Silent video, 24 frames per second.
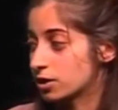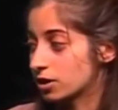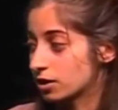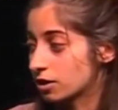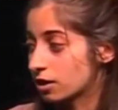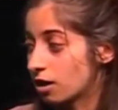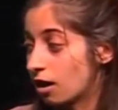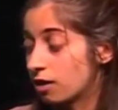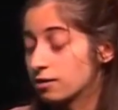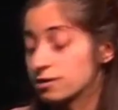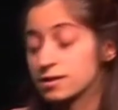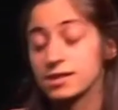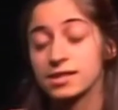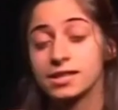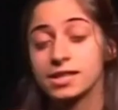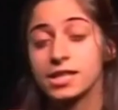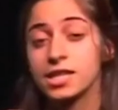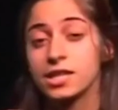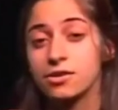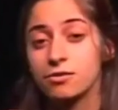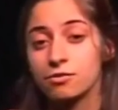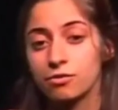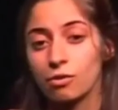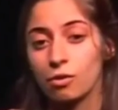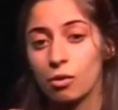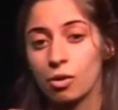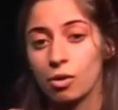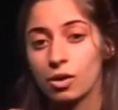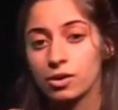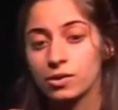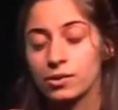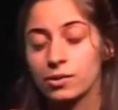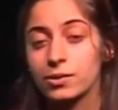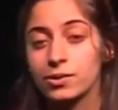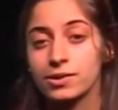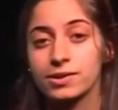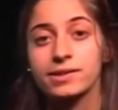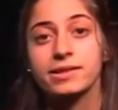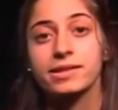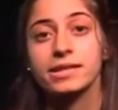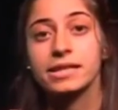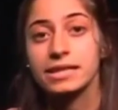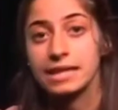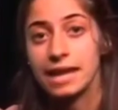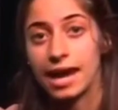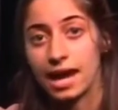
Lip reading: depending on the type of T cell.